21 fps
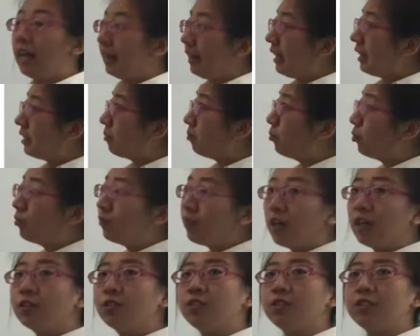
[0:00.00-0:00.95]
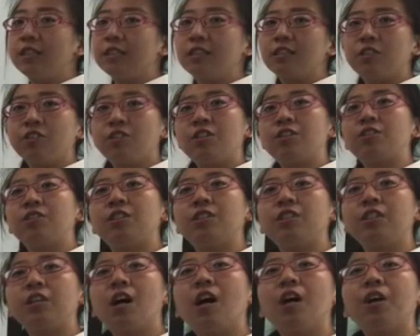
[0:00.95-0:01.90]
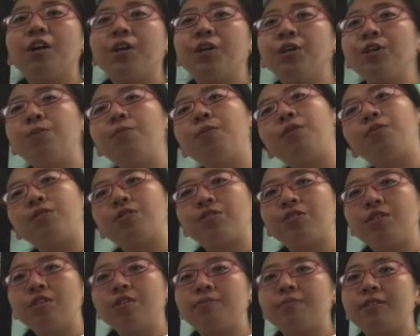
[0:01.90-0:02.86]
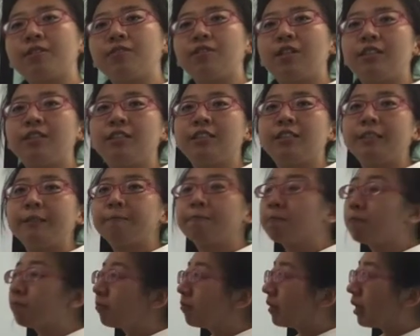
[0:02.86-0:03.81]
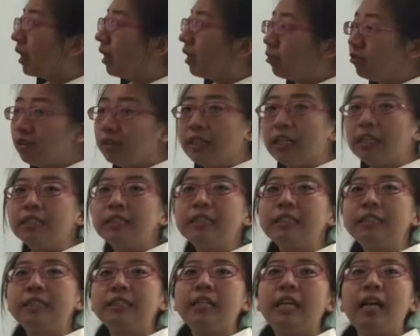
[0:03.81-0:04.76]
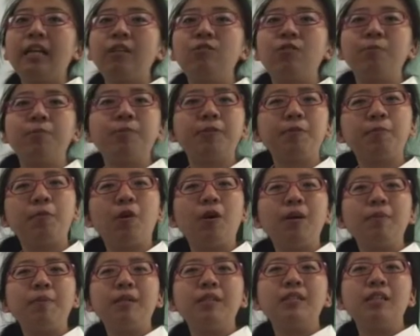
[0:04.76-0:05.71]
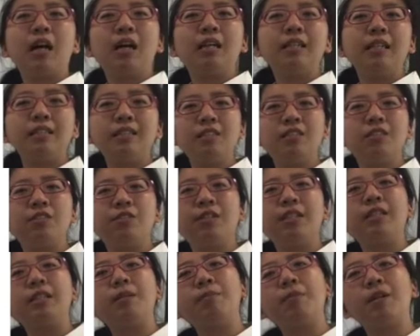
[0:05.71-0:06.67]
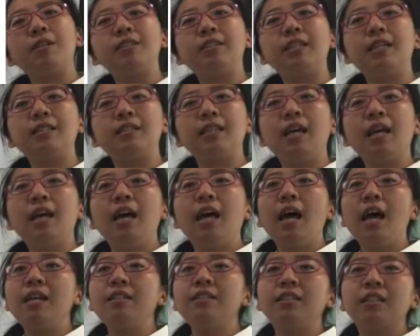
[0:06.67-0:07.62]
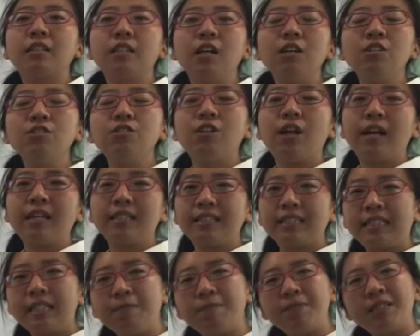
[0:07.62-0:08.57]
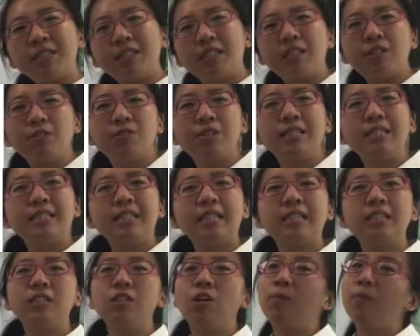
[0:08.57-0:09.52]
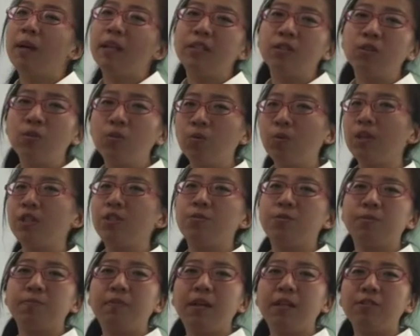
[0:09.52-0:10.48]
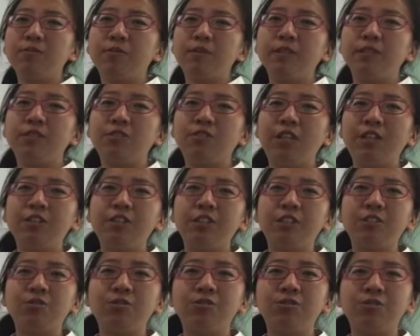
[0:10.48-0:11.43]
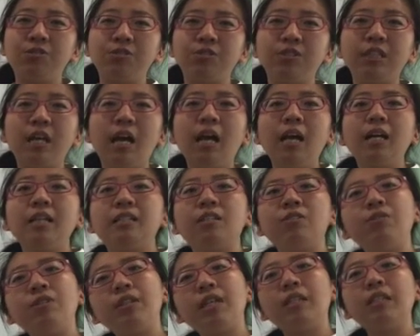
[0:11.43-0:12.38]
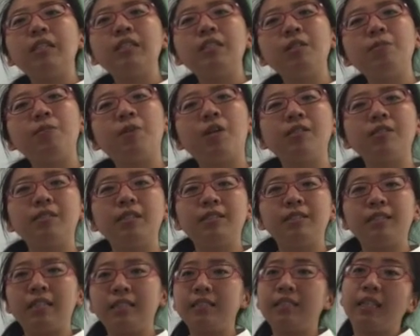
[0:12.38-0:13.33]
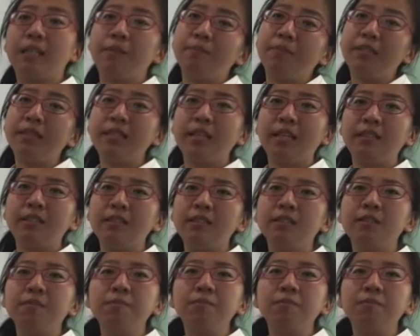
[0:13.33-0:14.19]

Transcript: Let's move on to the suggestion on human resource strategy. Redundancy and redeployment are necessary in the process. As the contract keeps decreasing, no matter which management strategy to choose, the redundancy process is imminent.